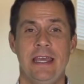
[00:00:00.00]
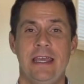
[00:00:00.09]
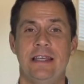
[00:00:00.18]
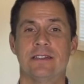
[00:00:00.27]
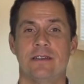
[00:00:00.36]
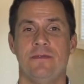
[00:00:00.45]

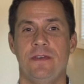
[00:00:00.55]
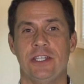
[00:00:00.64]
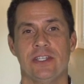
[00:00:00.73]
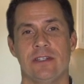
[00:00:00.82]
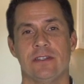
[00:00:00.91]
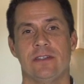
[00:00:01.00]
is
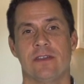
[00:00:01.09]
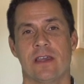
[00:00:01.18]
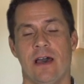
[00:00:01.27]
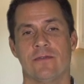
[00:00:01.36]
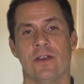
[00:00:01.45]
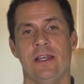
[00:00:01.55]
sufficient to
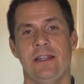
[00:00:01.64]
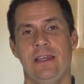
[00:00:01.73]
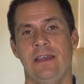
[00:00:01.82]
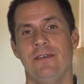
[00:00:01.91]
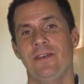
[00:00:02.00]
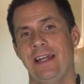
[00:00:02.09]
cover it
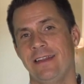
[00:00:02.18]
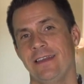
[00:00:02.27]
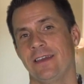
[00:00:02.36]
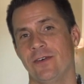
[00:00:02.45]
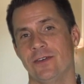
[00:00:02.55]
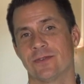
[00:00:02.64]
if
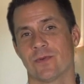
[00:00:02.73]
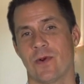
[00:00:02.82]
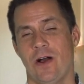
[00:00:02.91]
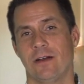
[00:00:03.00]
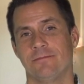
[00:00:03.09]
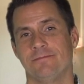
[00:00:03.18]
anything goes
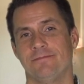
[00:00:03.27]
wrong.